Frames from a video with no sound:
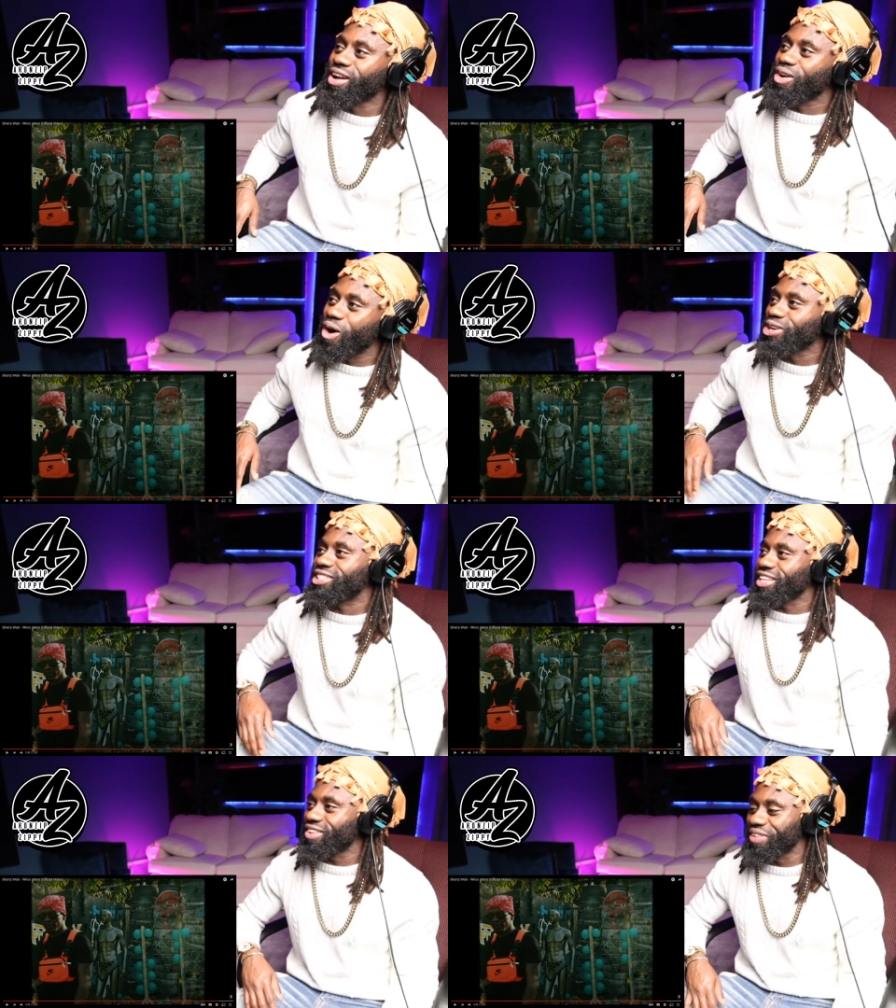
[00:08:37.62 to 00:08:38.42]
old
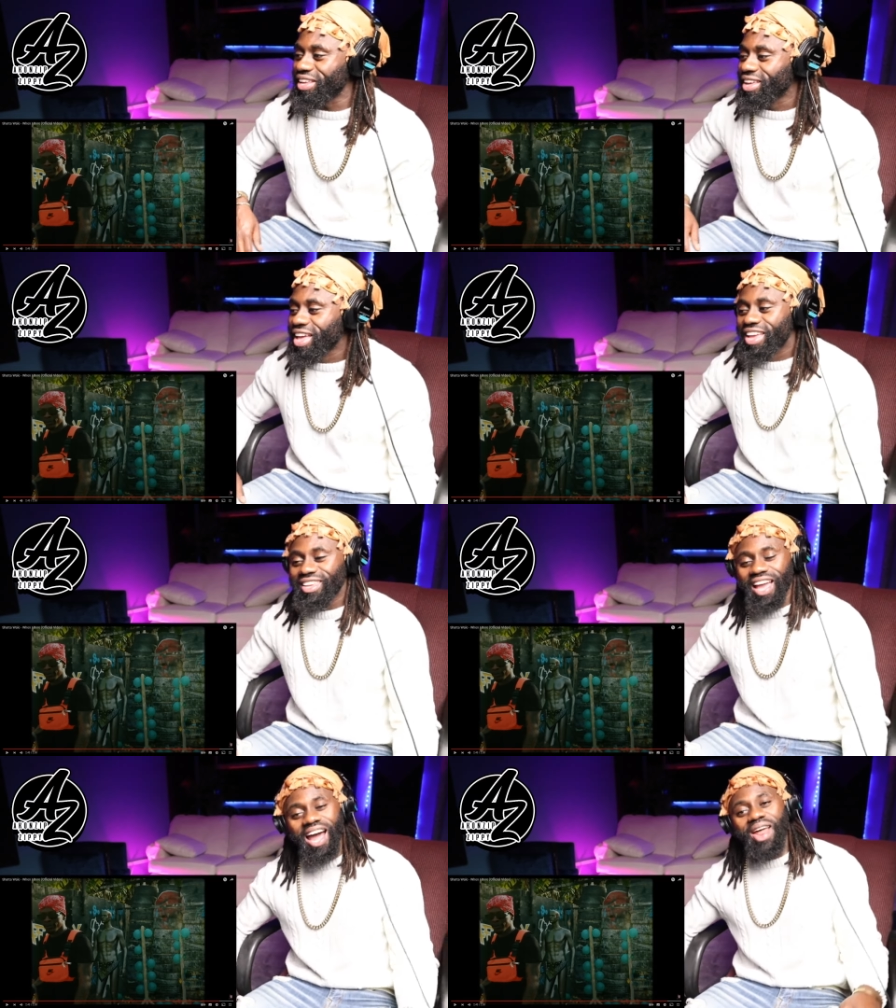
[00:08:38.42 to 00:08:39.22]
TV.
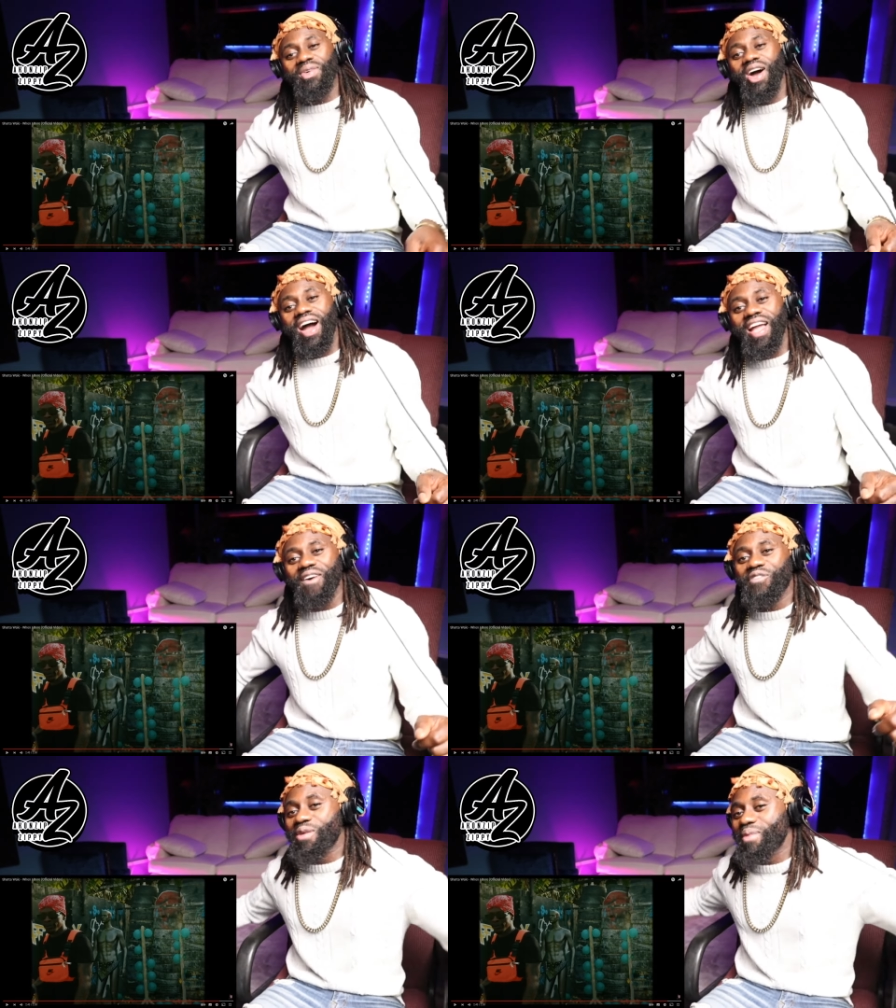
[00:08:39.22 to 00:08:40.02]
Y'all let me know how y'all
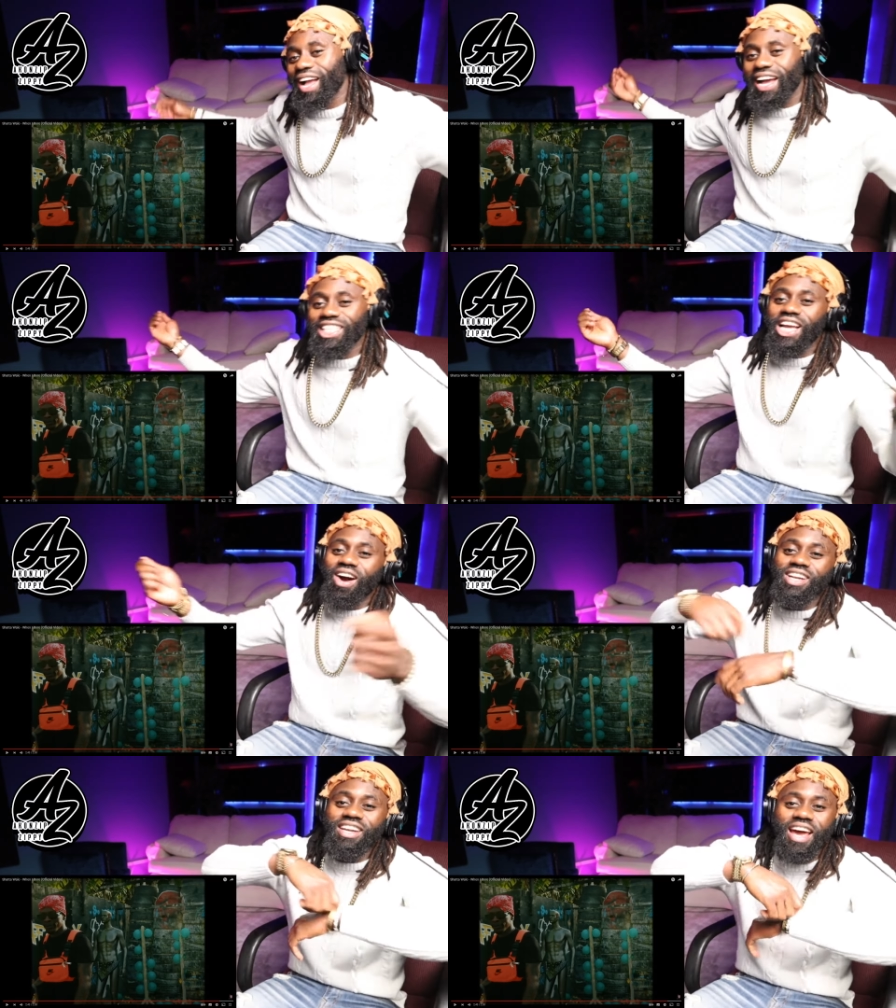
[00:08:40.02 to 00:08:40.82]
feel, man. Catch y'all
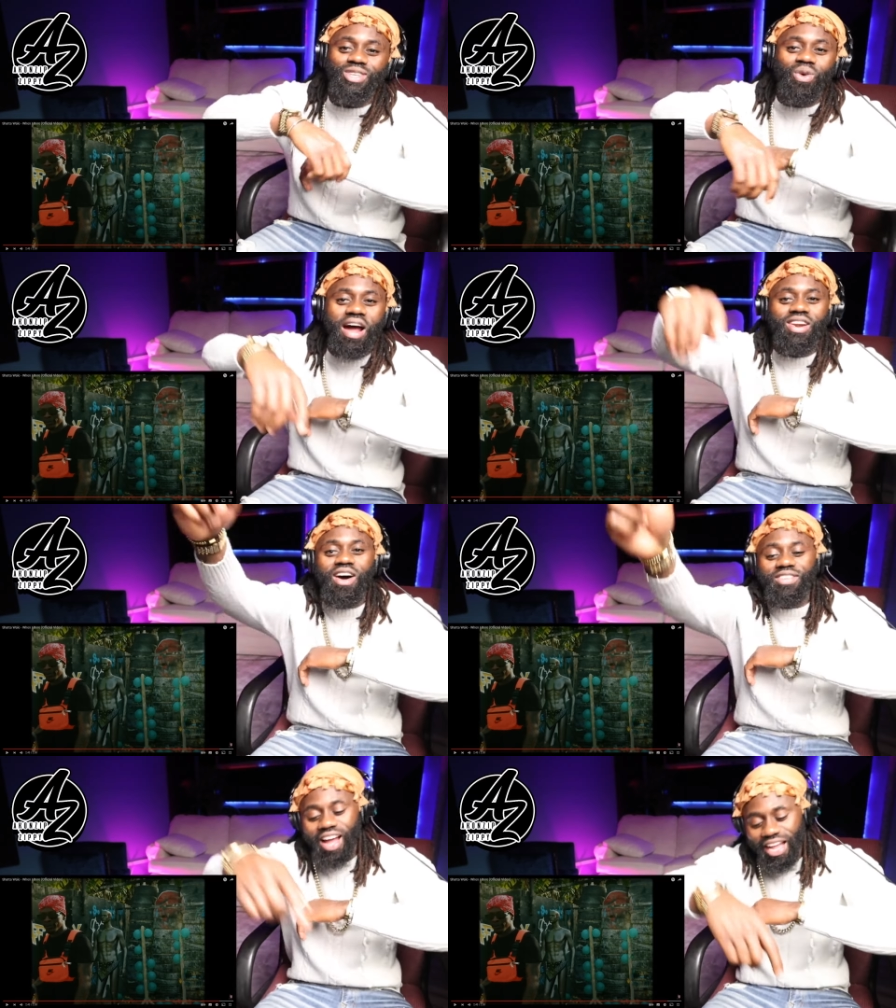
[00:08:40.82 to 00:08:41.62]
on the next one.
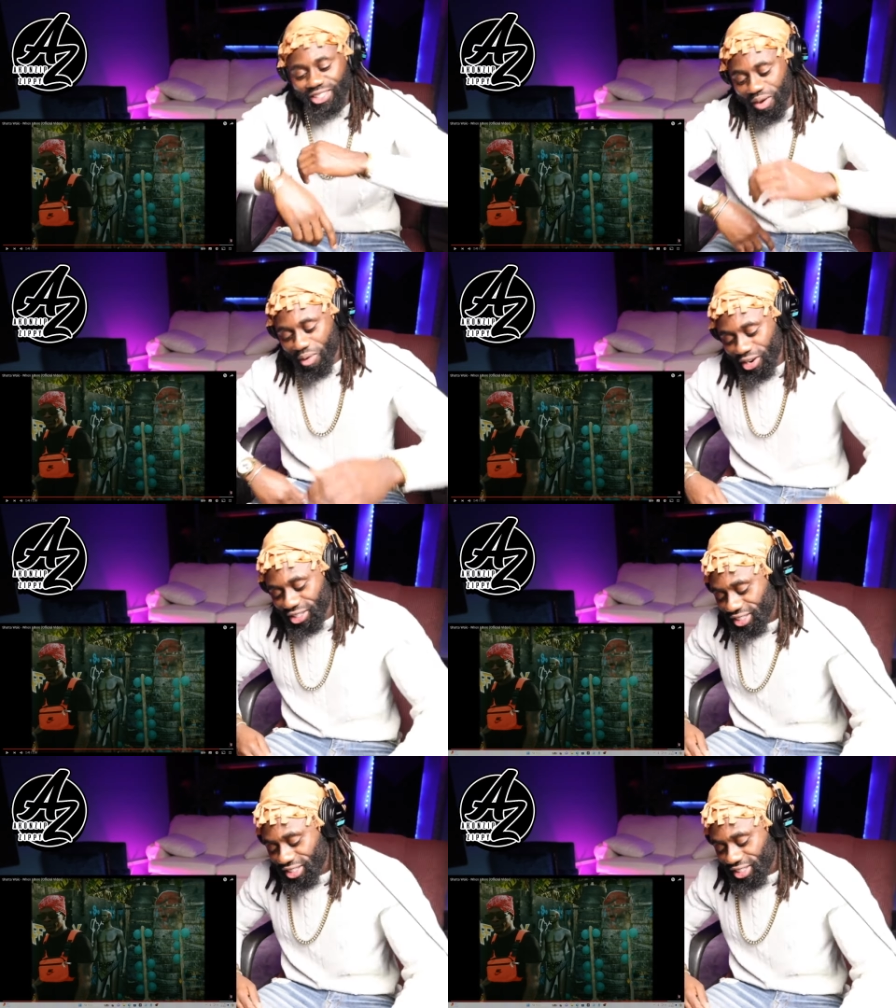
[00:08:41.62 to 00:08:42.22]
Love you guys so much.